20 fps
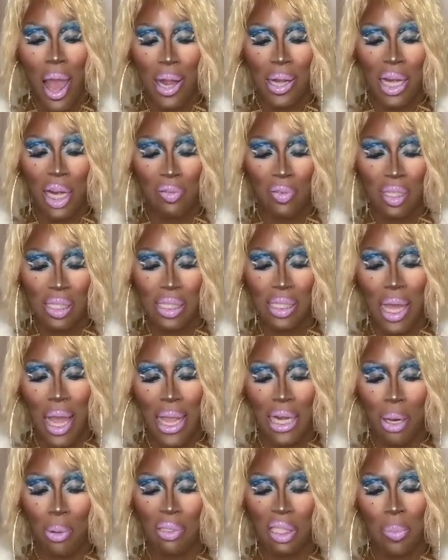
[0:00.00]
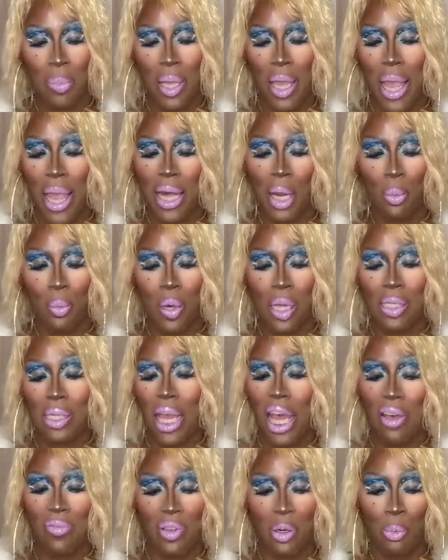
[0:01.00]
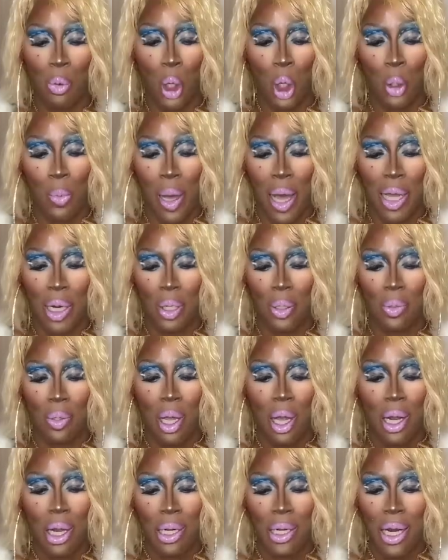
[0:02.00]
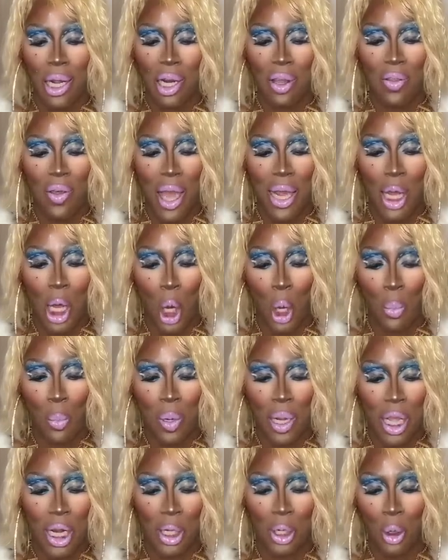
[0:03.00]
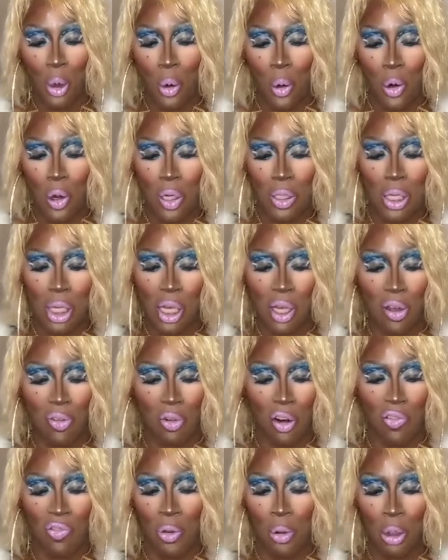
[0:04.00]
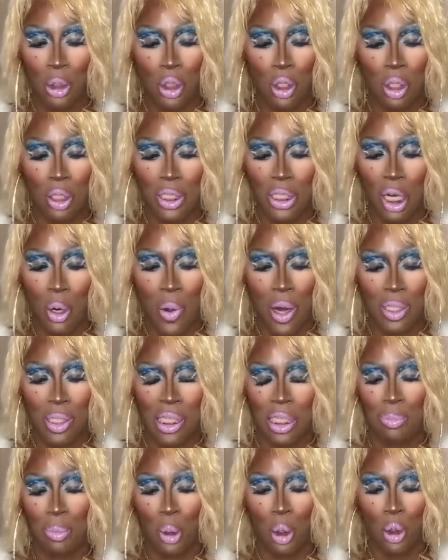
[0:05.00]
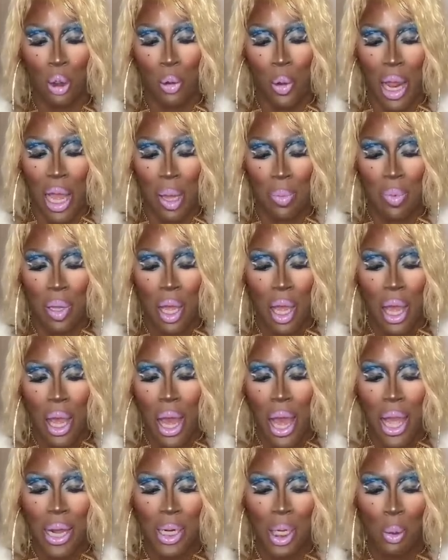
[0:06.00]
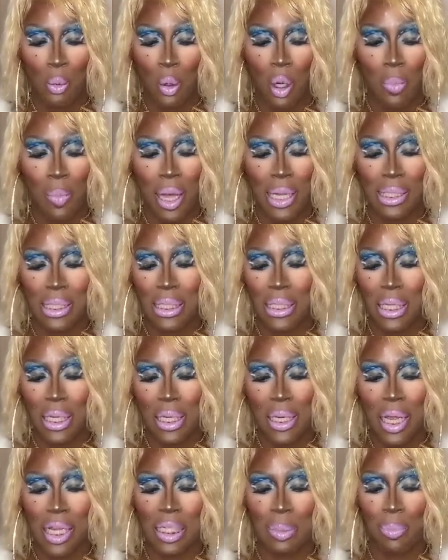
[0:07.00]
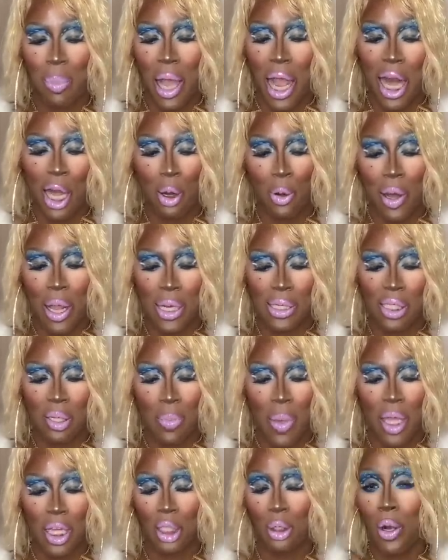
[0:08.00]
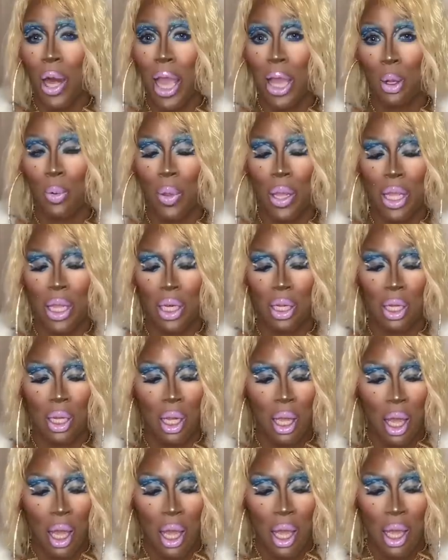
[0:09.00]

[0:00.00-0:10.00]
I never signed up to be anyone's effing role model. None of that opening doors for future generations bullcrap. I don't want my son aspiring to be a drag queen.